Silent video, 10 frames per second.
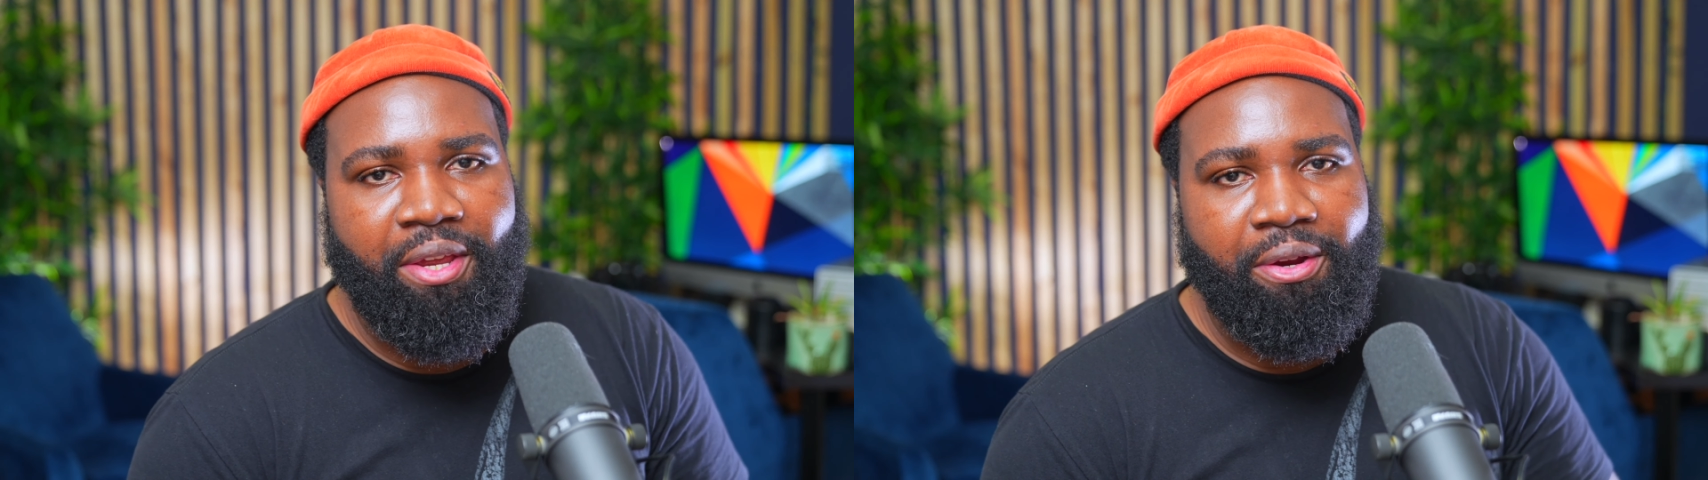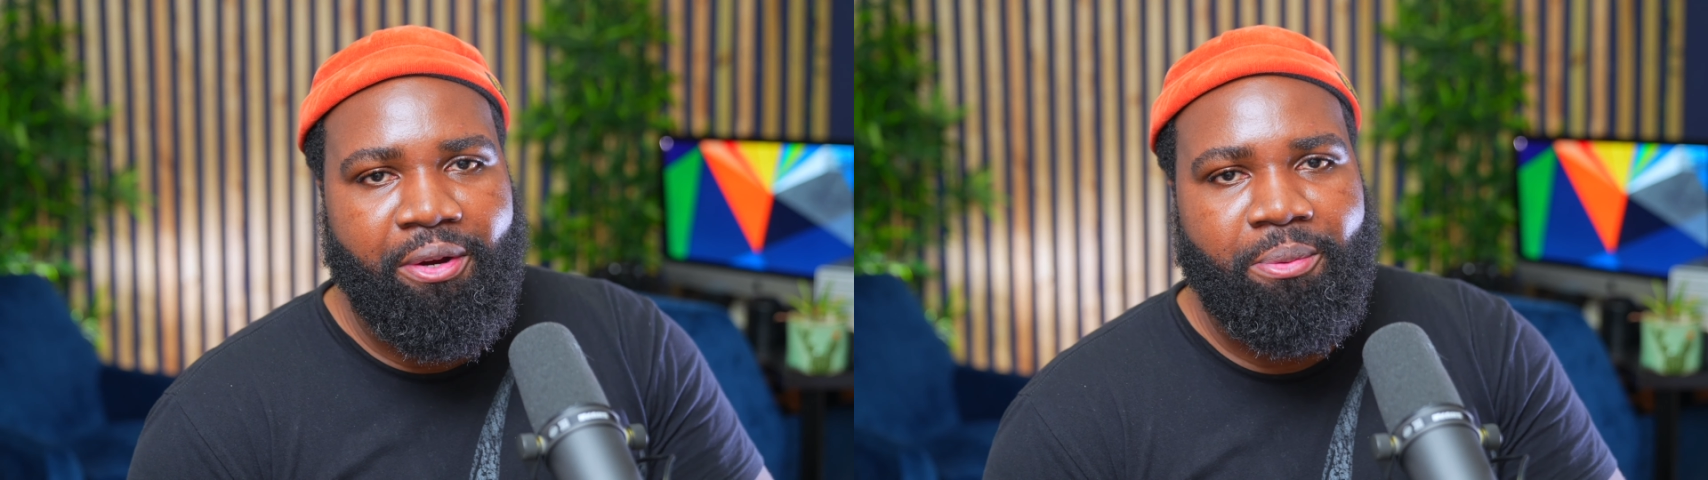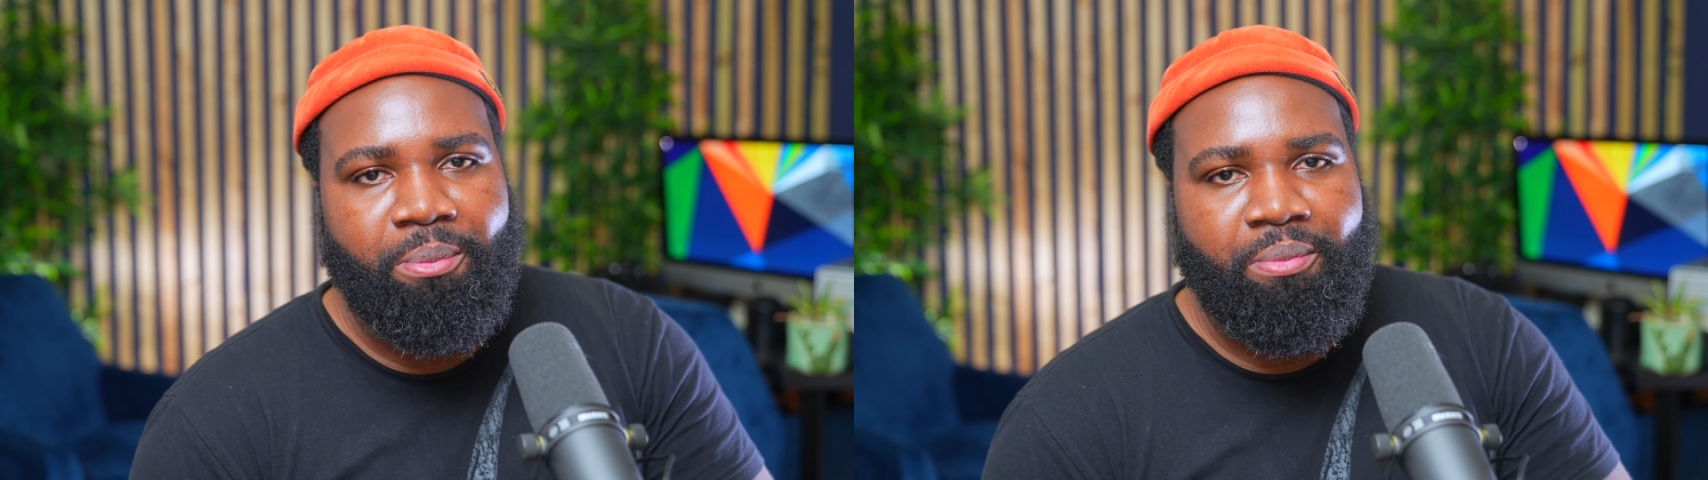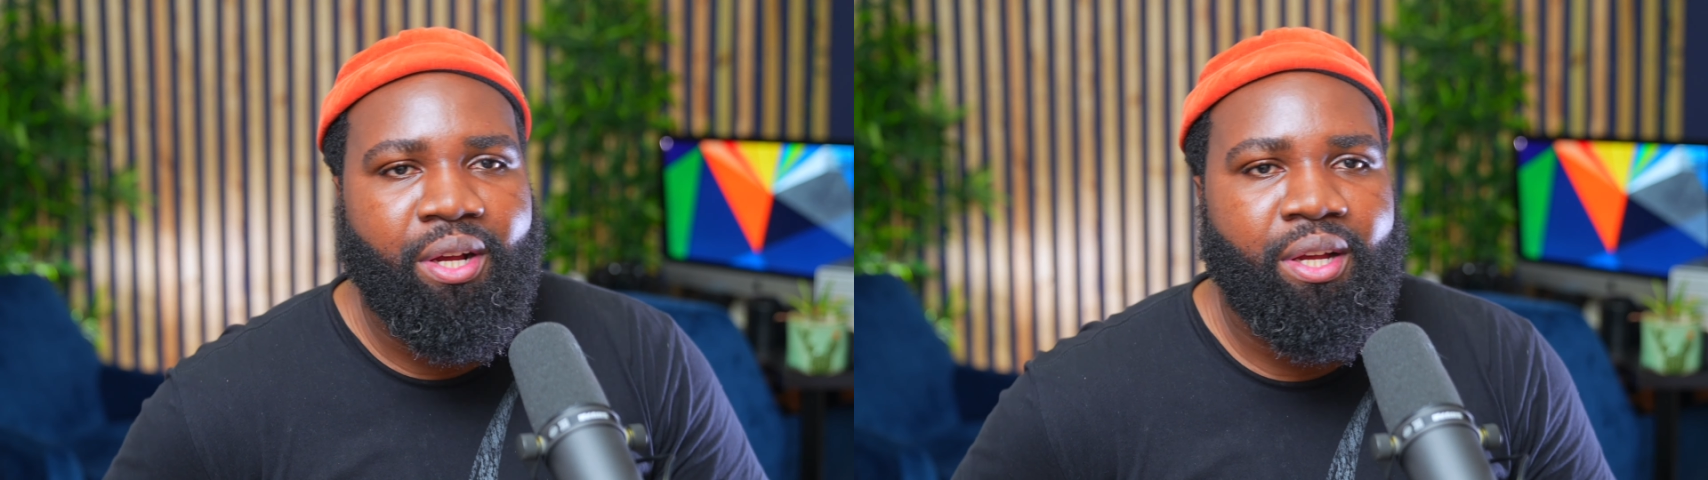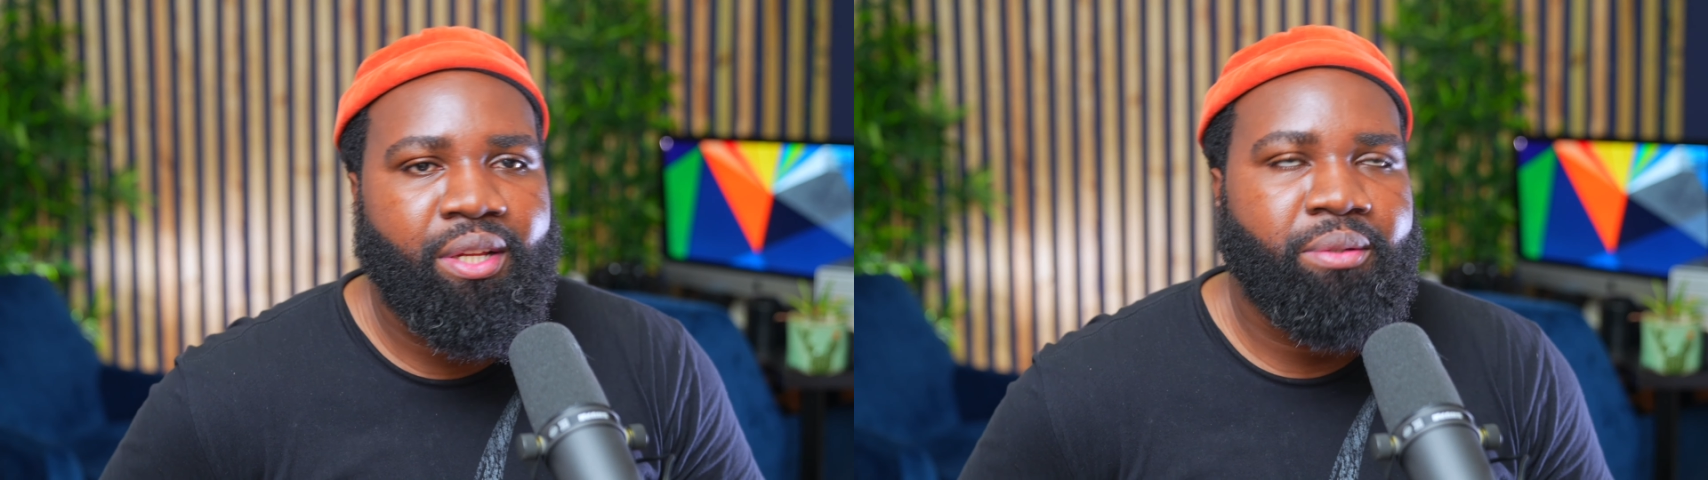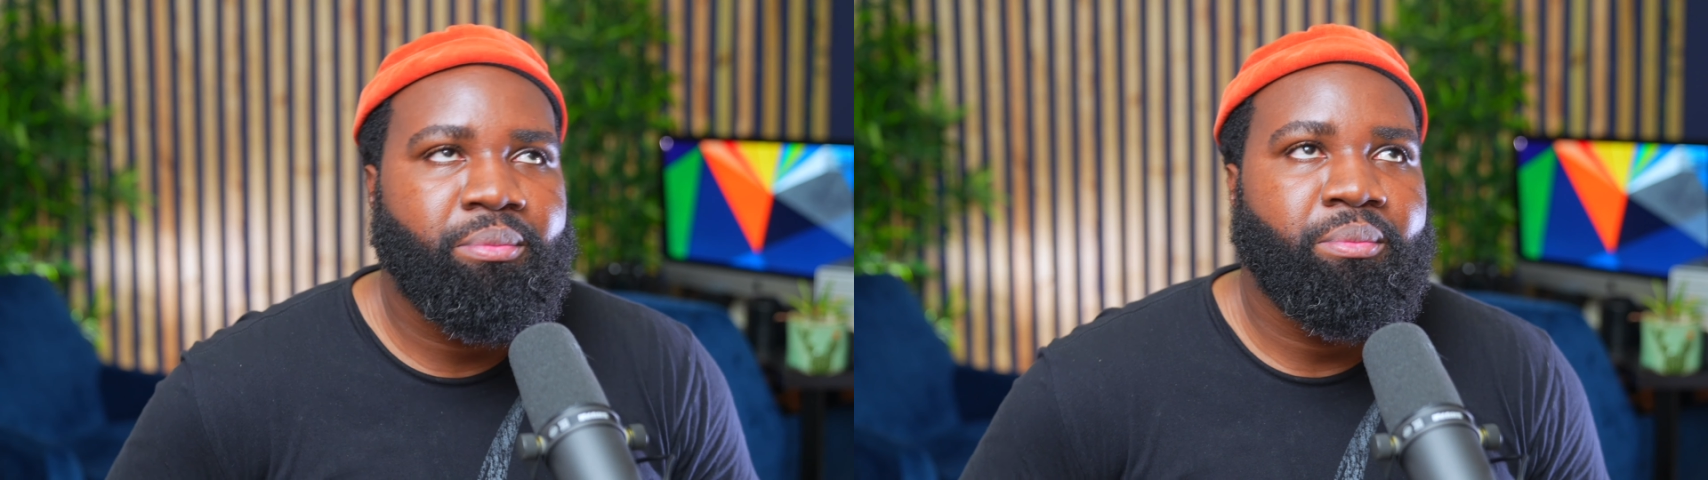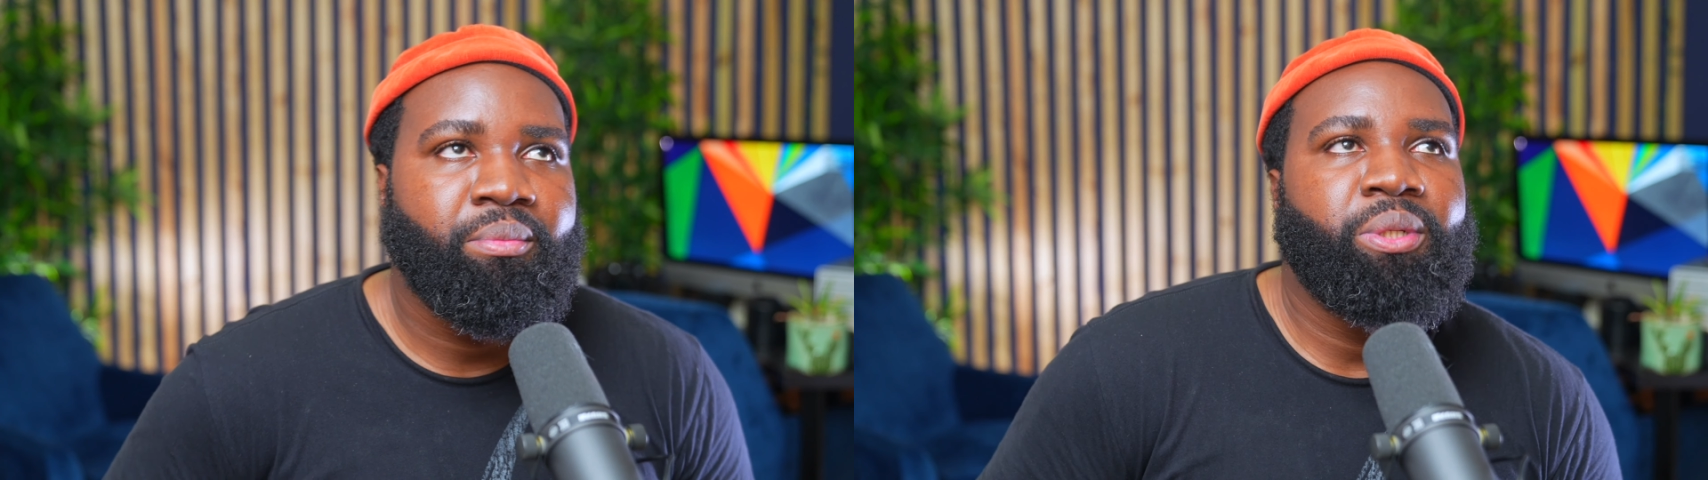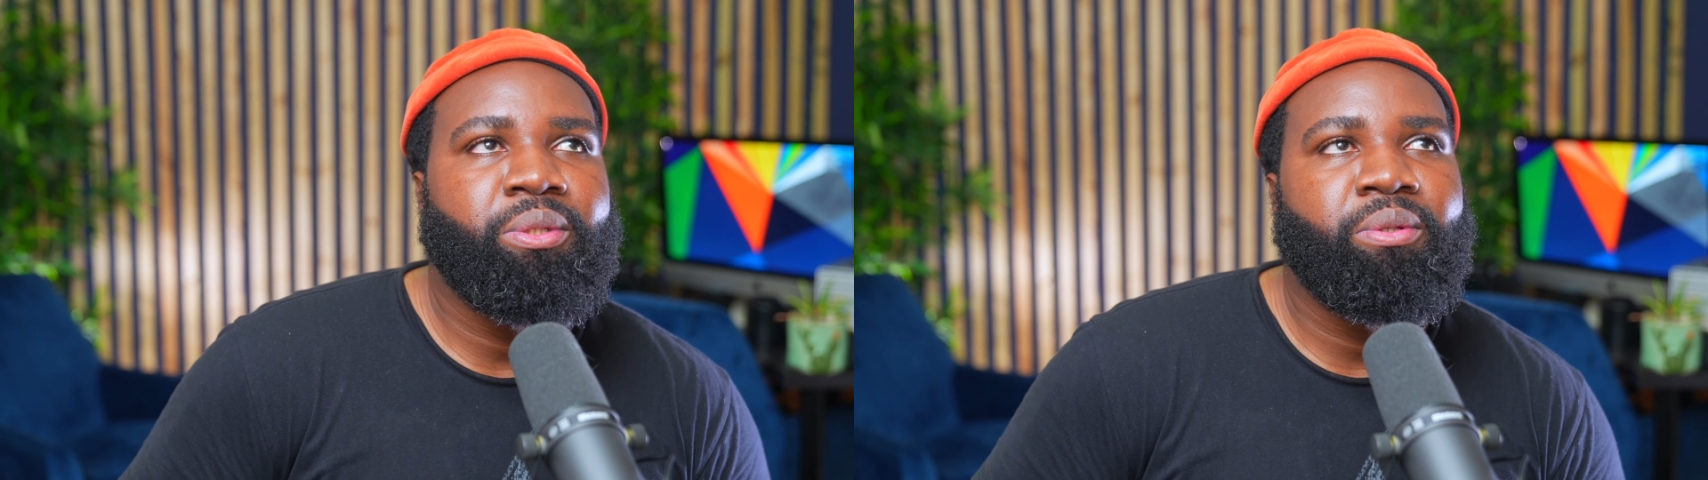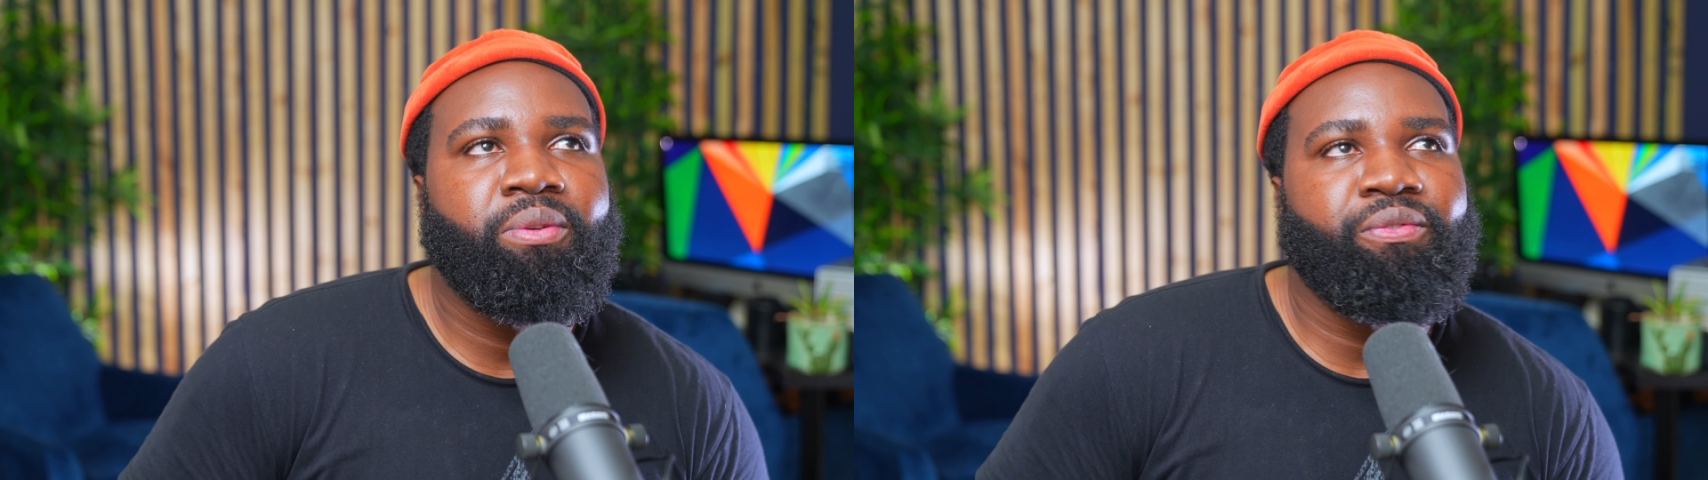Maker on what